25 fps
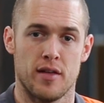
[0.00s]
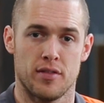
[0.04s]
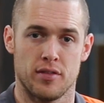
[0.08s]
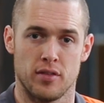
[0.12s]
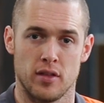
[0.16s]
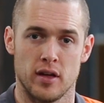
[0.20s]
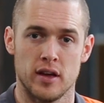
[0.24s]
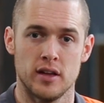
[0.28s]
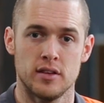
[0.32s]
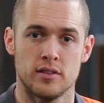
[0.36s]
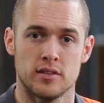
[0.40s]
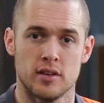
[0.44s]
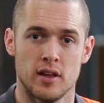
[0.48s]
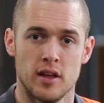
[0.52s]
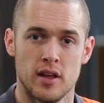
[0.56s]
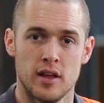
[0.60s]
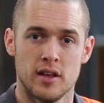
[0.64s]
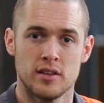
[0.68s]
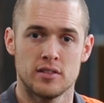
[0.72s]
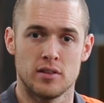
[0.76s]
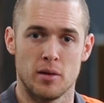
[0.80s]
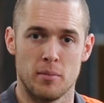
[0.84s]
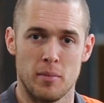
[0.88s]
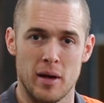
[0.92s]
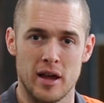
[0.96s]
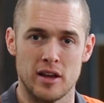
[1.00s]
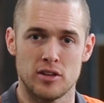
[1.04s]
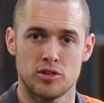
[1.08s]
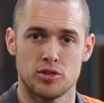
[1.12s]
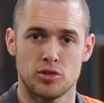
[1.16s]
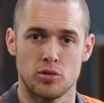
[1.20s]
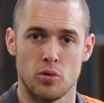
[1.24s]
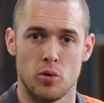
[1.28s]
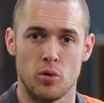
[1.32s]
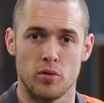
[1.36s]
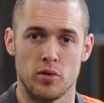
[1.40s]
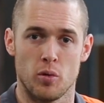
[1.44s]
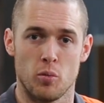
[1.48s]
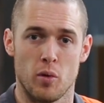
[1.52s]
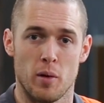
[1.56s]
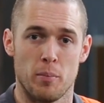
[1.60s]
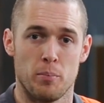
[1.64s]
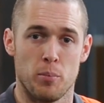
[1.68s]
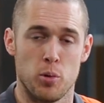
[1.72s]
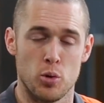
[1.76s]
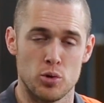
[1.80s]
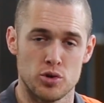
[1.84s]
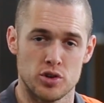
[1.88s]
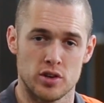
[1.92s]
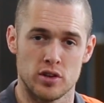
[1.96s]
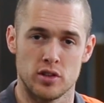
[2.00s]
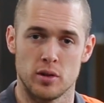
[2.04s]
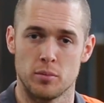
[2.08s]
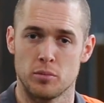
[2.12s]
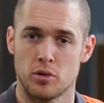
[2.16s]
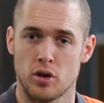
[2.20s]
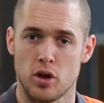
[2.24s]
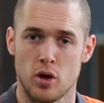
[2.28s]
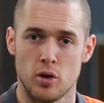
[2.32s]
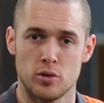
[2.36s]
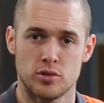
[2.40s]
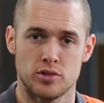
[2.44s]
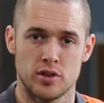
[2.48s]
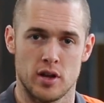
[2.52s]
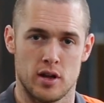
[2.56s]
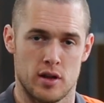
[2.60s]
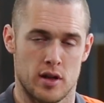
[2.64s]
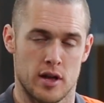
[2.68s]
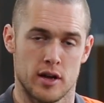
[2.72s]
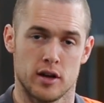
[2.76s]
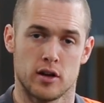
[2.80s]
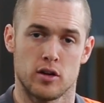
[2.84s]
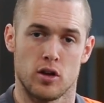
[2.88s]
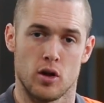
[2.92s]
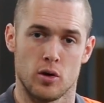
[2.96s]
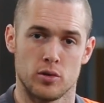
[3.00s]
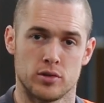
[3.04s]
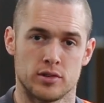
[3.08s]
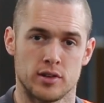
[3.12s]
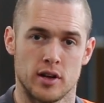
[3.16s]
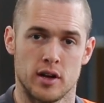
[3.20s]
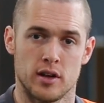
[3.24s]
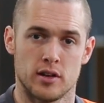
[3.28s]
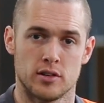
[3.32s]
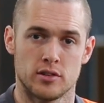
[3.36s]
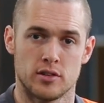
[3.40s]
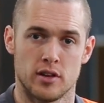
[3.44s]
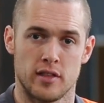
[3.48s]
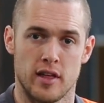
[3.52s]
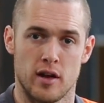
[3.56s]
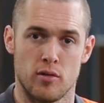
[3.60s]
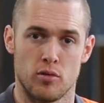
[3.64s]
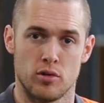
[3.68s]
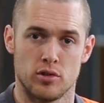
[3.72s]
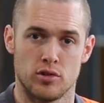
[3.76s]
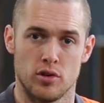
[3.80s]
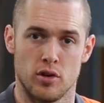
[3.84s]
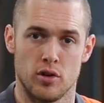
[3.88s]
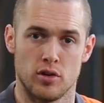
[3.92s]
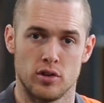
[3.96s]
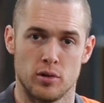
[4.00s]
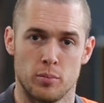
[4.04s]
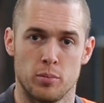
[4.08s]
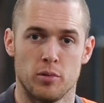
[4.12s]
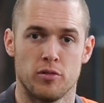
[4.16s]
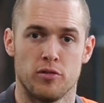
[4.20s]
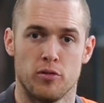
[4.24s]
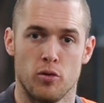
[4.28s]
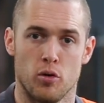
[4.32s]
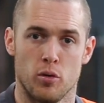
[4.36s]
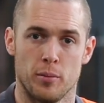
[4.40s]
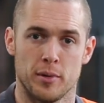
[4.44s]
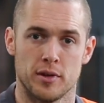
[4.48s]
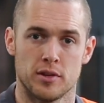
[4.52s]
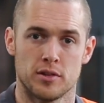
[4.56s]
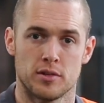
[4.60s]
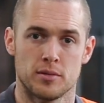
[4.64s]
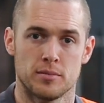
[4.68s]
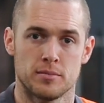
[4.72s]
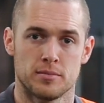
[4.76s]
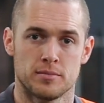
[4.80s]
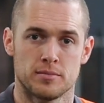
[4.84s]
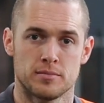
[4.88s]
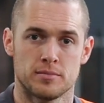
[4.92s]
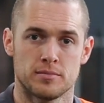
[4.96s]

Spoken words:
athletes to make sure that we're pushing them closer and closer to their return to performance.